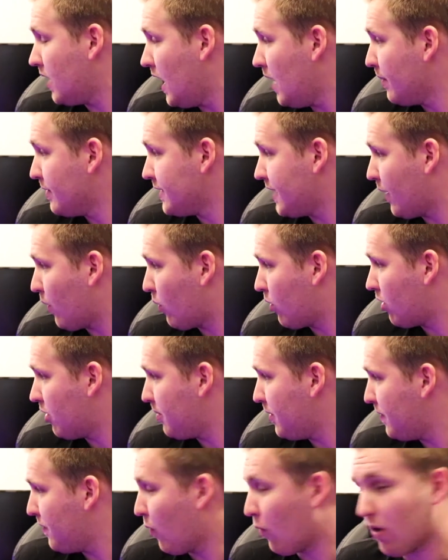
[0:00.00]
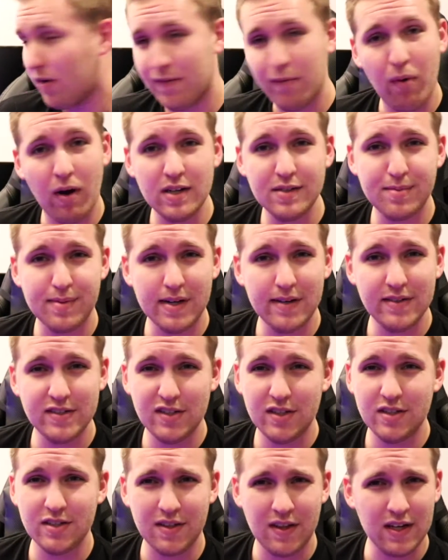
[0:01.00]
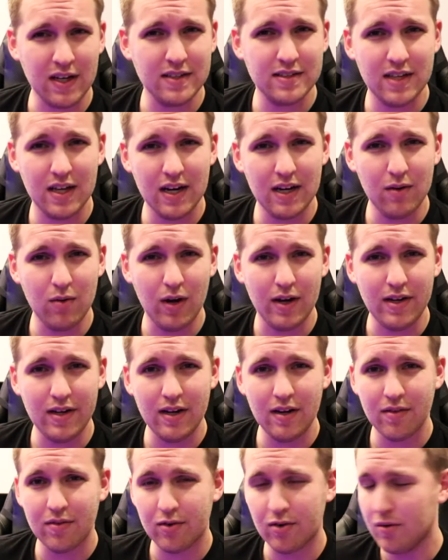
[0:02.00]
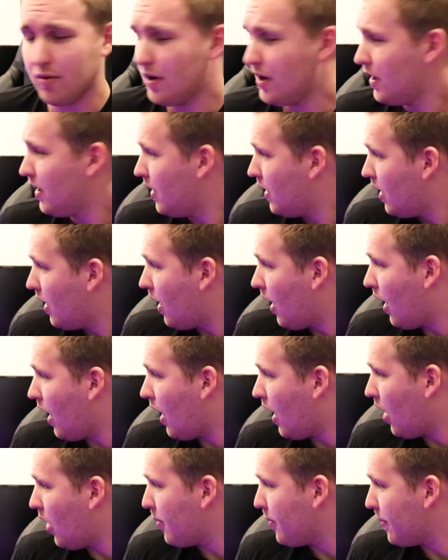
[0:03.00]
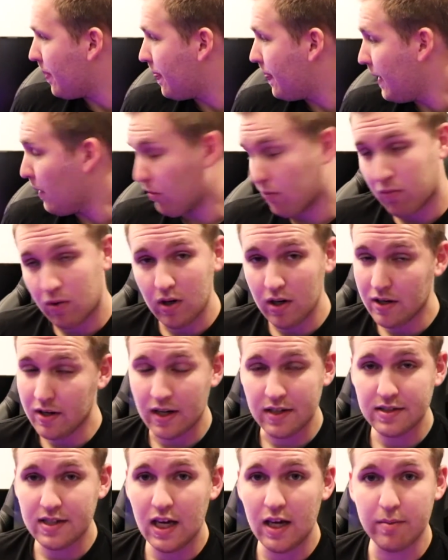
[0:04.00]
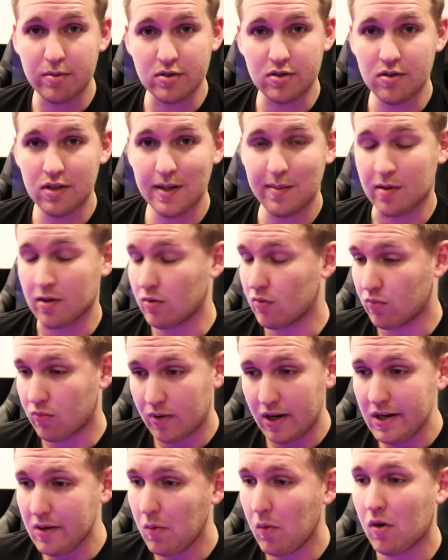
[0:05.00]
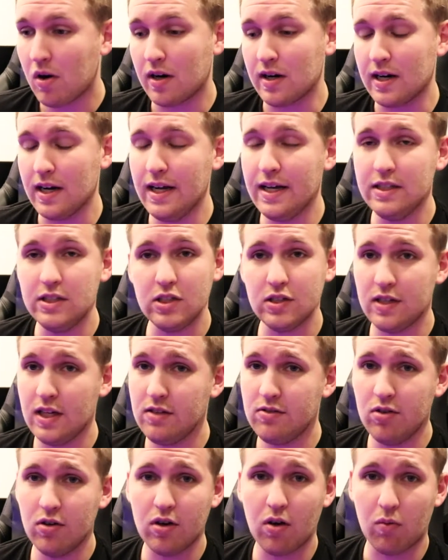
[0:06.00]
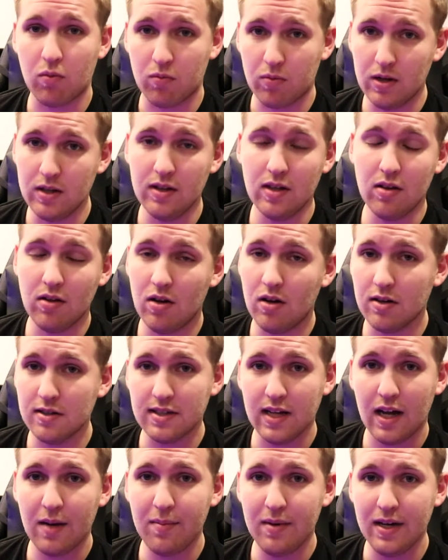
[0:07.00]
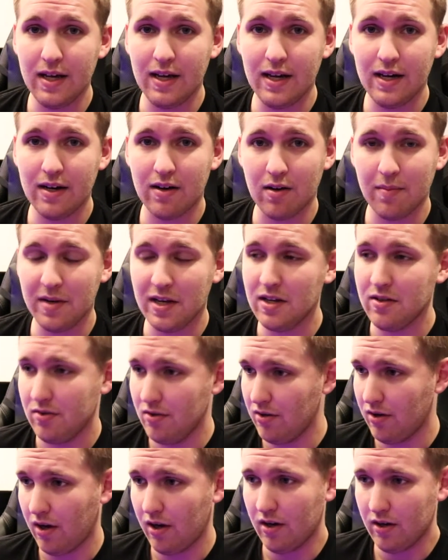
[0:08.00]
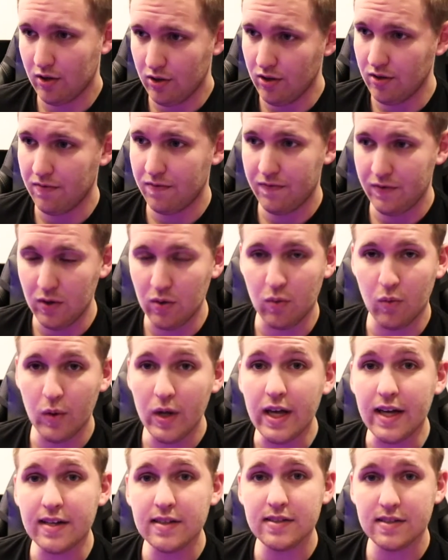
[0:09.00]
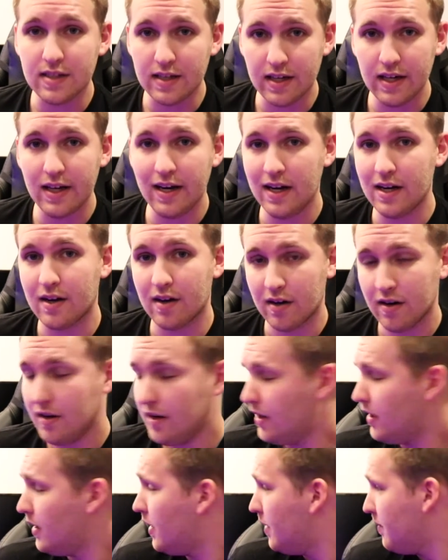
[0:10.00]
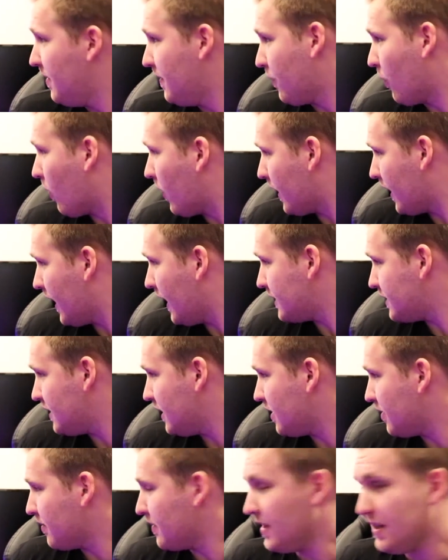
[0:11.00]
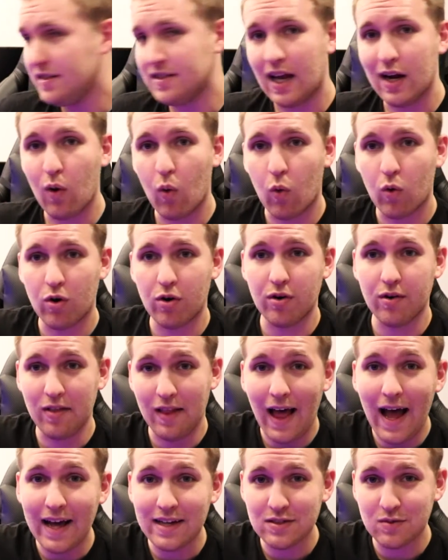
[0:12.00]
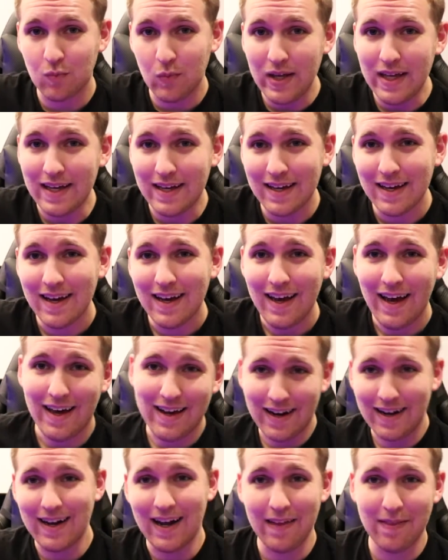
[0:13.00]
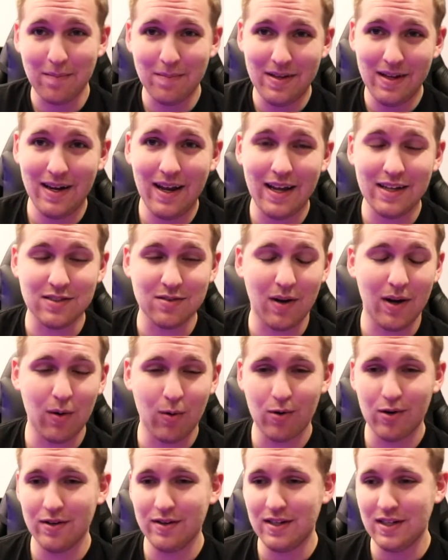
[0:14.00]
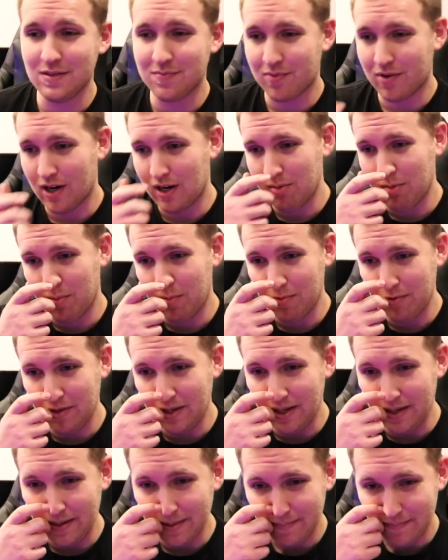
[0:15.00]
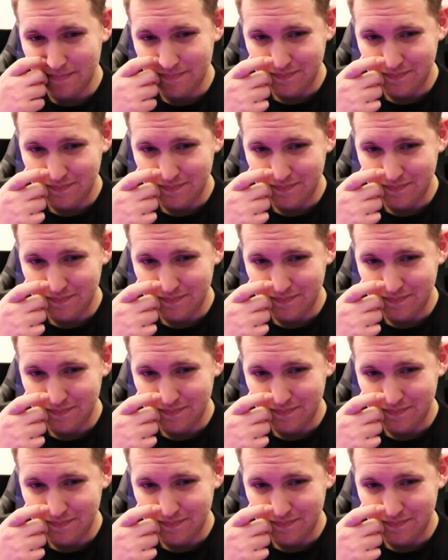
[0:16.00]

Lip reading: cables I ordered before, if you watched previous seasons, I think I said it who I did it through. They were really nice cables, don't get me wrong, great work. It's just they took a really long time to get here. I mean, it took a good few weeks to get here before I could actually get them. These I ordered last week and I got them today. So I ordered these probably,